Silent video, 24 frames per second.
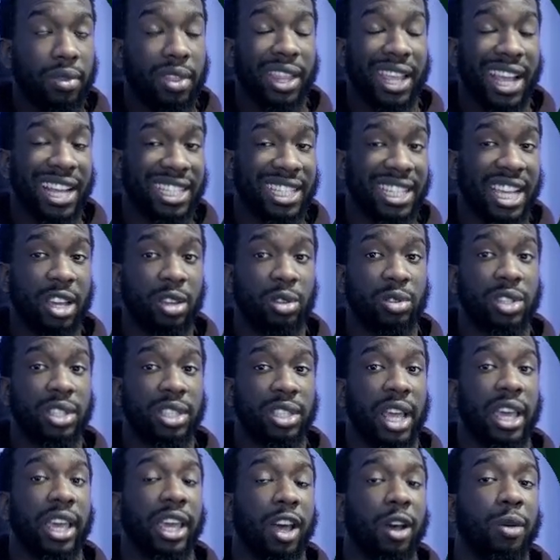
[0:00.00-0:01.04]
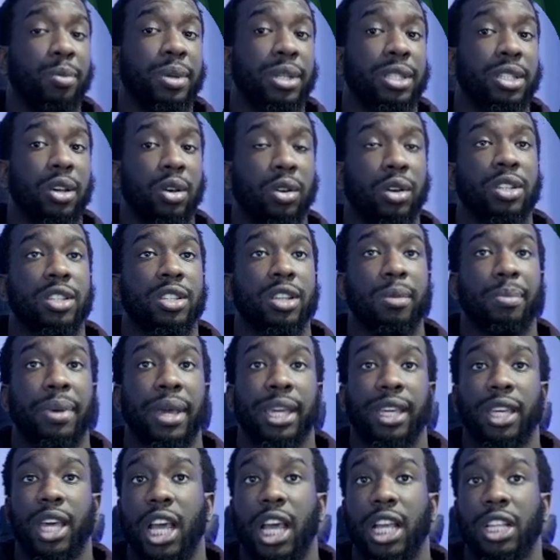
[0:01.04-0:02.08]
That's how you stake LP tokens on
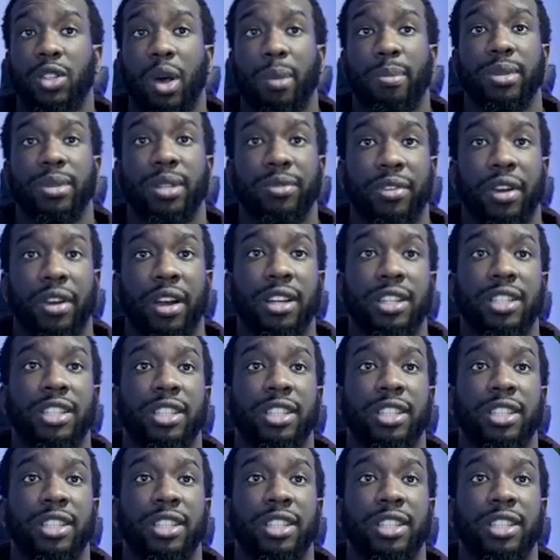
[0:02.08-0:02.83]
Pancakeswap. It's very